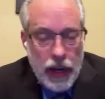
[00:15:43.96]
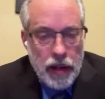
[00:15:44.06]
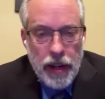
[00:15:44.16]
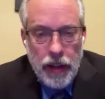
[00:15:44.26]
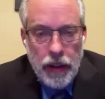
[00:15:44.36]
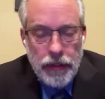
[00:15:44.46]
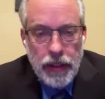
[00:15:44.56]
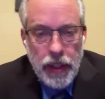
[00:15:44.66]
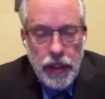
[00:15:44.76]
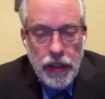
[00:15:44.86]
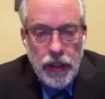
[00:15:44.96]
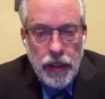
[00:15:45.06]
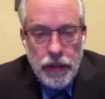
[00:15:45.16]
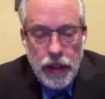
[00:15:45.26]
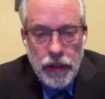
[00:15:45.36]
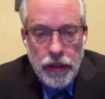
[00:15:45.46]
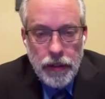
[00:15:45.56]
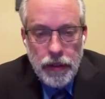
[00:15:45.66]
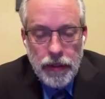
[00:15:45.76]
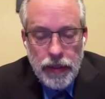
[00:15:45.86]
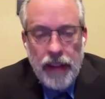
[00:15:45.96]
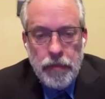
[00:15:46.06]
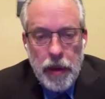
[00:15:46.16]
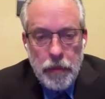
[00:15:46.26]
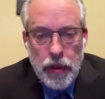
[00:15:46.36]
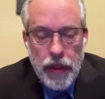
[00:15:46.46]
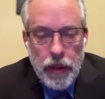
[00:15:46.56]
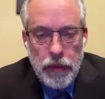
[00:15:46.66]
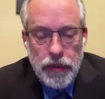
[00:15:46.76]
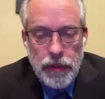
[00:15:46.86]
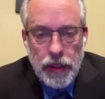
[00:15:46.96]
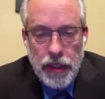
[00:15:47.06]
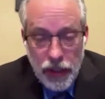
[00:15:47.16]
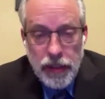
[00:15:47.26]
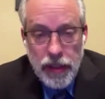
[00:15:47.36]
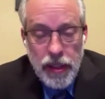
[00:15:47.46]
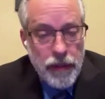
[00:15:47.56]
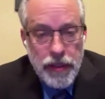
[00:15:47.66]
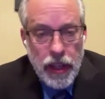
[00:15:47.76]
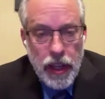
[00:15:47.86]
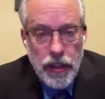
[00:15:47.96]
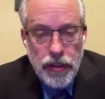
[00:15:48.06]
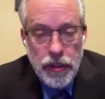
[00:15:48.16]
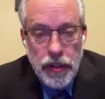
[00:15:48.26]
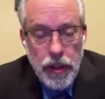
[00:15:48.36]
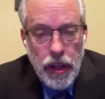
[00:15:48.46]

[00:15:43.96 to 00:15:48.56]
Ackerman LLC staff member that was conducting the investigation